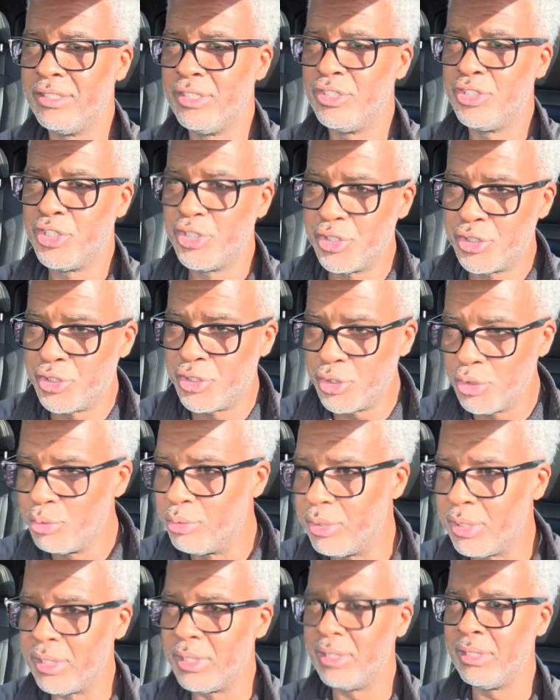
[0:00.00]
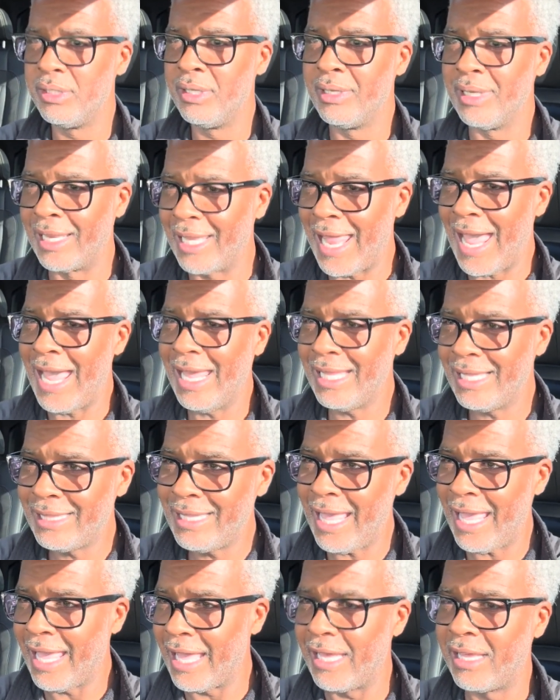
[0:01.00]
to do it like
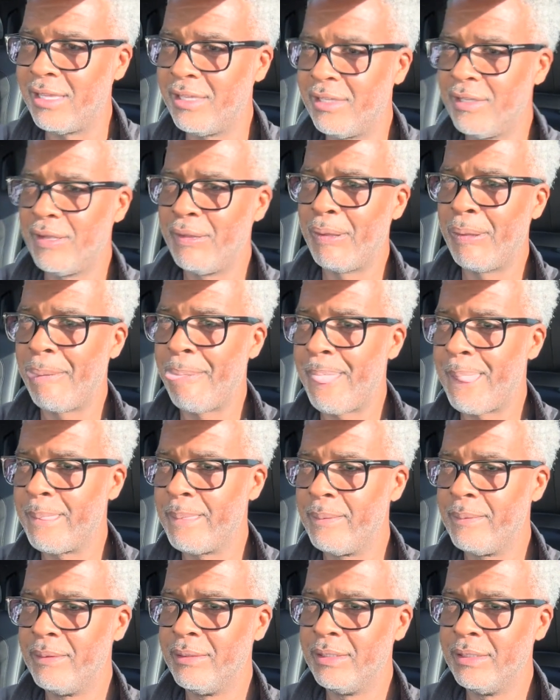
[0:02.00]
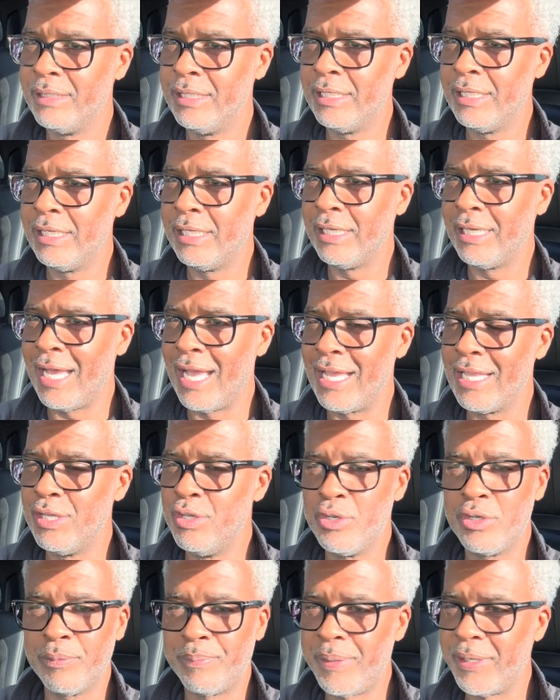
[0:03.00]
that, then
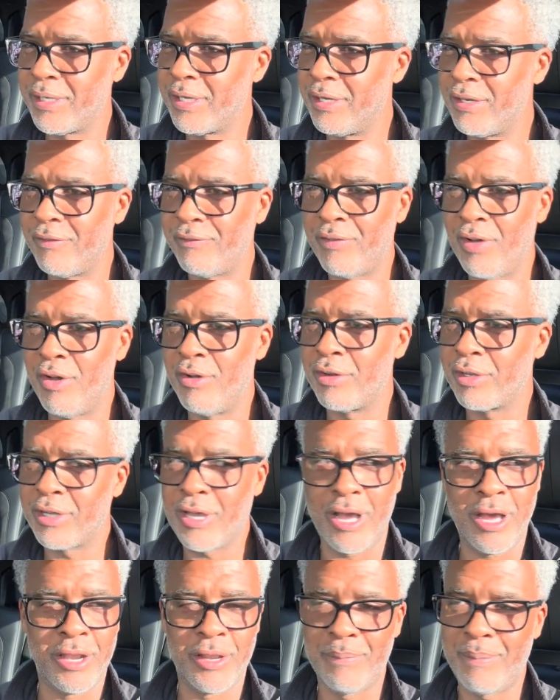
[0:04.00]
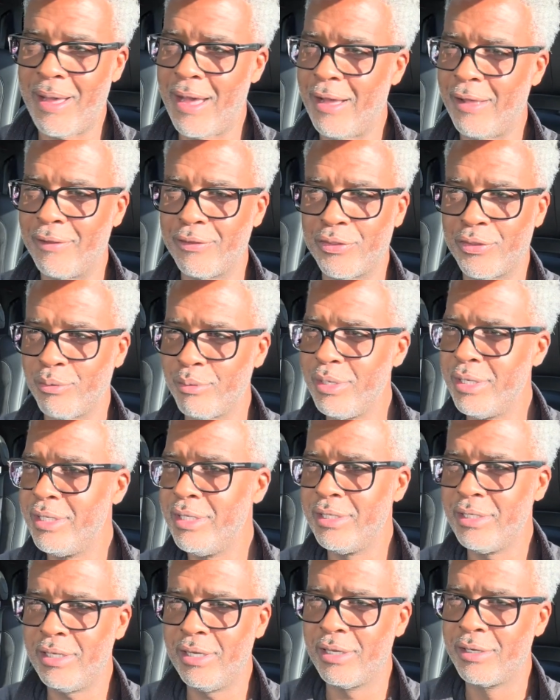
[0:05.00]
you can pick up the phone and call about
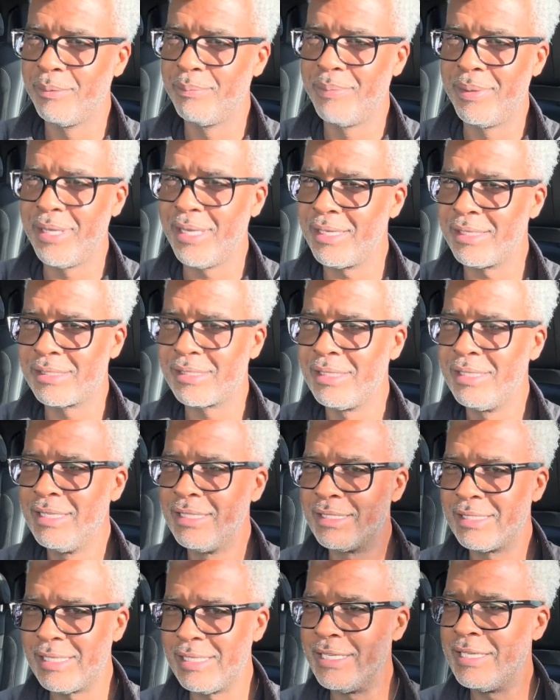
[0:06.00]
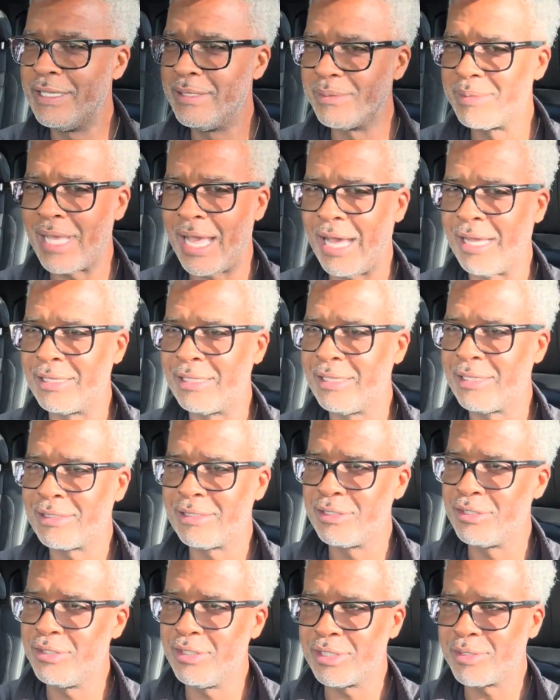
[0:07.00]
3 of the best teams out there,
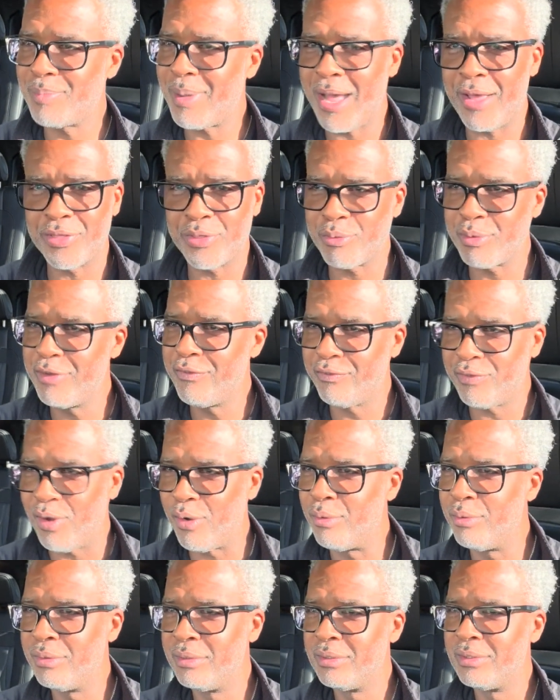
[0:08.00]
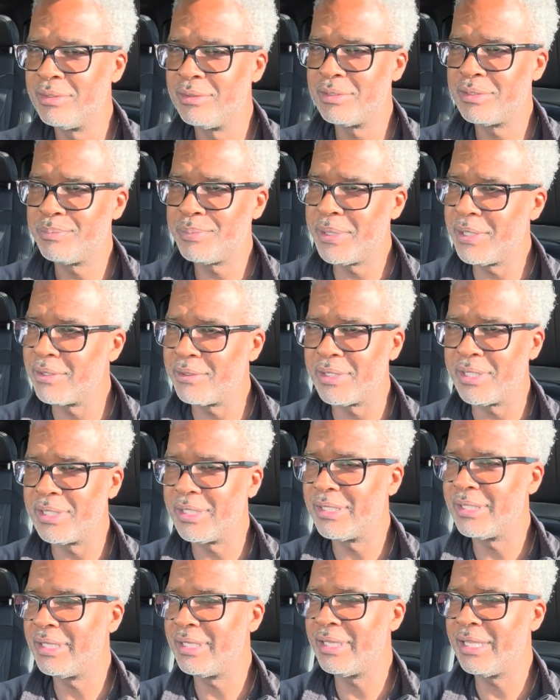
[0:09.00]
because it's about 3-4, period.
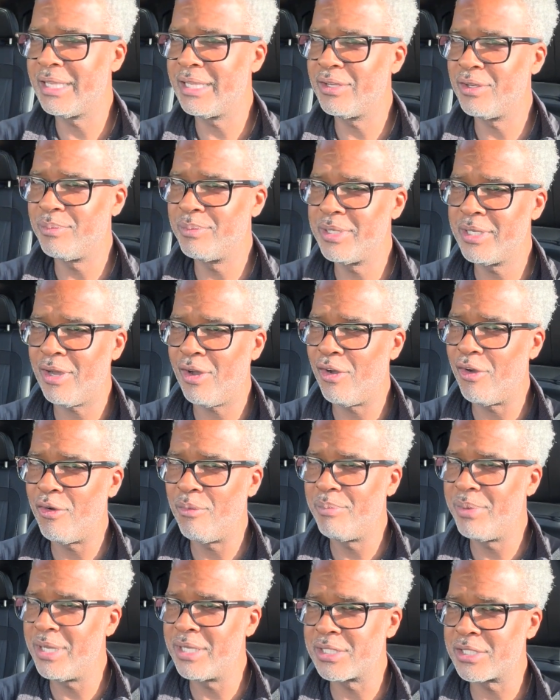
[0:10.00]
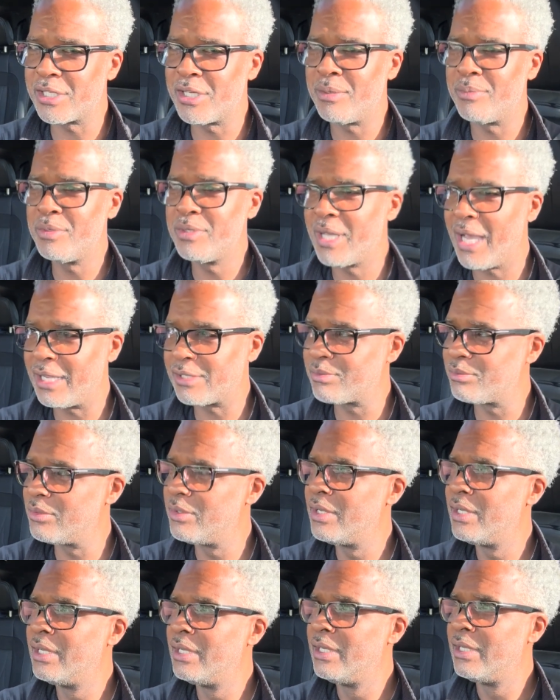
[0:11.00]
It ain't gonna be a whole bunch of them. You got
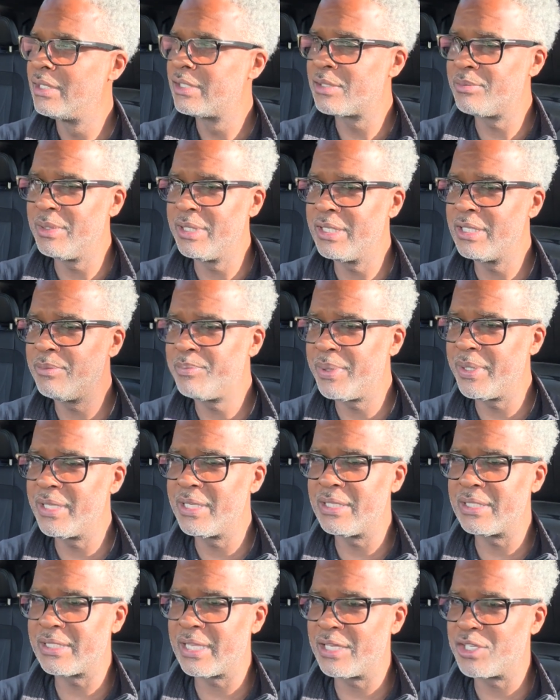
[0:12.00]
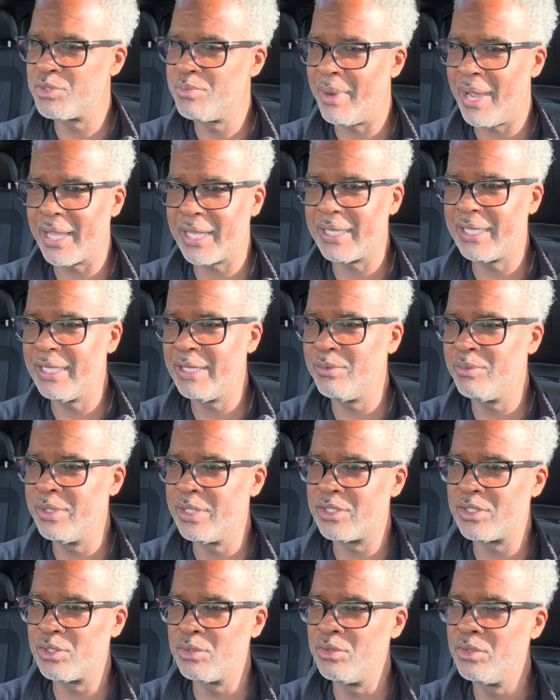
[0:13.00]
some independents that you might can get
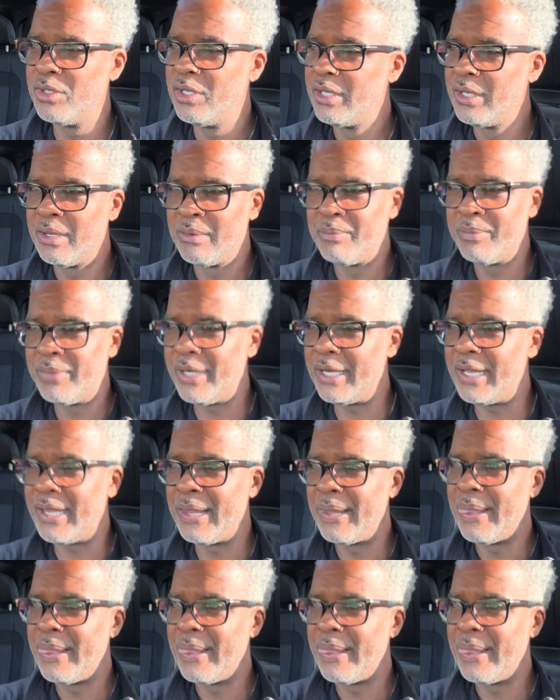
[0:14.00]
with too. But